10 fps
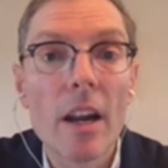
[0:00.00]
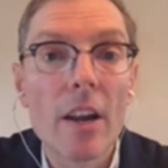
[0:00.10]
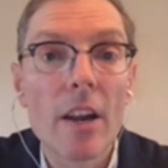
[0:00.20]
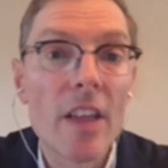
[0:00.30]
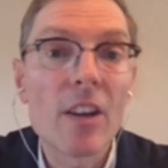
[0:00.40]

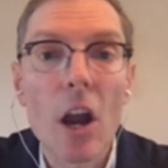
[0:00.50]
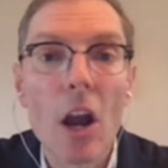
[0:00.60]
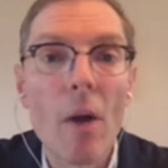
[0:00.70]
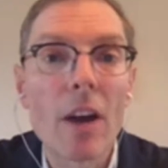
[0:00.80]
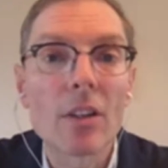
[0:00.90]
then
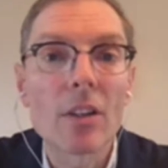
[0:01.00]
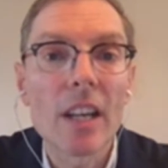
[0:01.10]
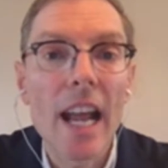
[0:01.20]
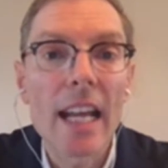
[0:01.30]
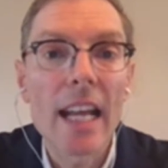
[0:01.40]
go out
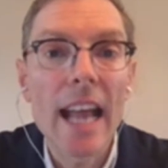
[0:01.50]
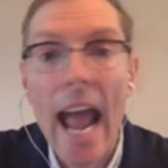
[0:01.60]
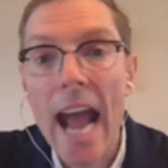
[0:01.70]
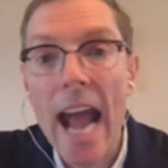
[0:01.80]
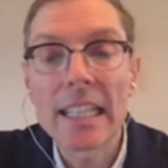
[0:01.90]
and
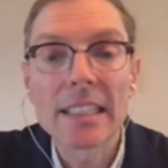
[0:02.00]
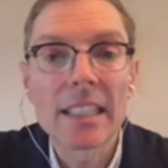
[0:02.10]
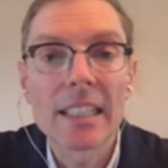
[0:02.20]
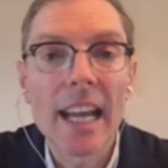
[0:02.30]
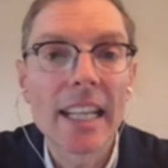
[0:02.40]
act
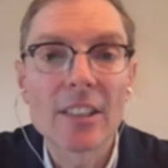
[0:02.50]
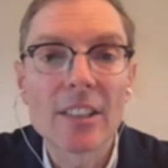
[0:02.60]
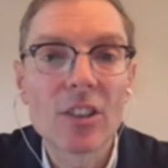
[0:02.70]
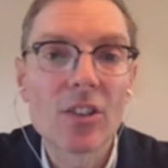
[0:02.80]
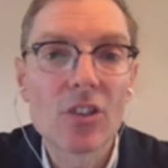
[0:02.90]
and
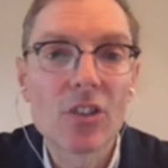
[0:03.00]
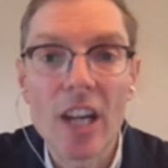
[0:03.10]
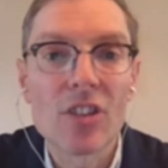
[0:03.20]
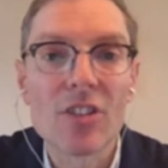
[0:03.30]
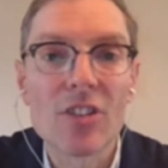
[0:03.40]

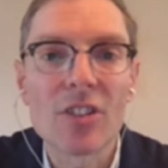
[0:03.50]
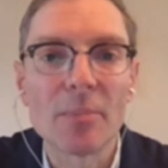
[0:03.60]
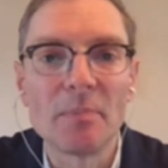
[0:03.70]
change history.